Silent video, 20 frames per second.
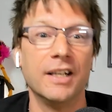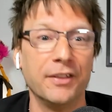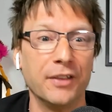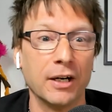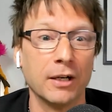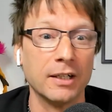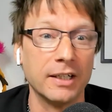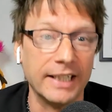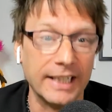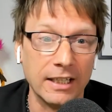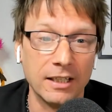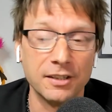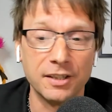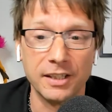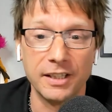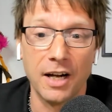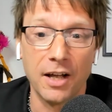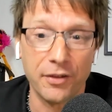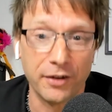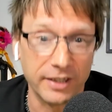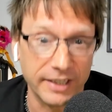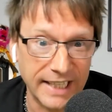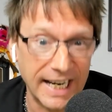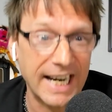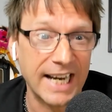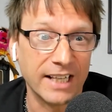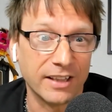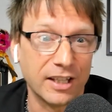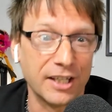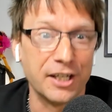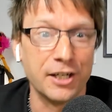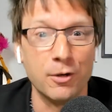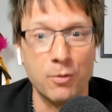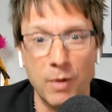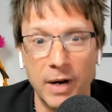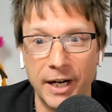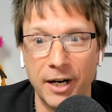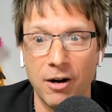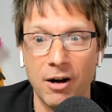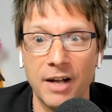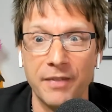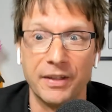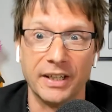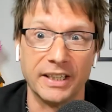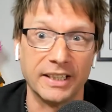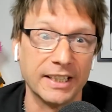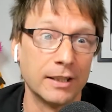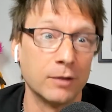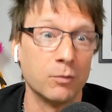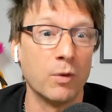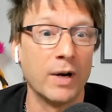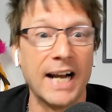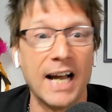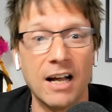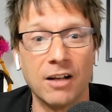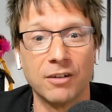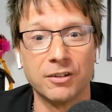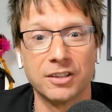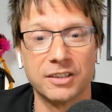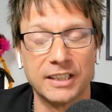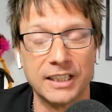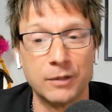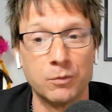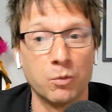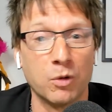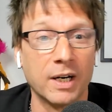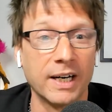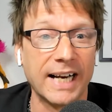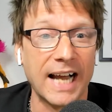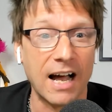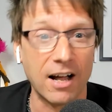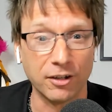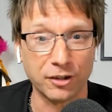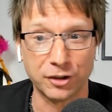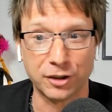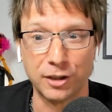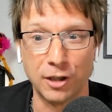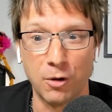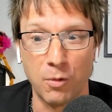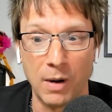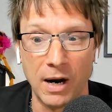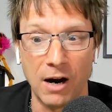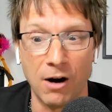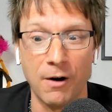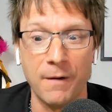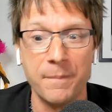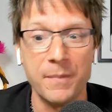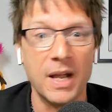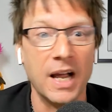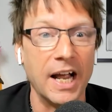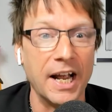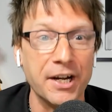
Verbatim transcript: there, here's another date that you went on that didn't went out, didn't work out so well,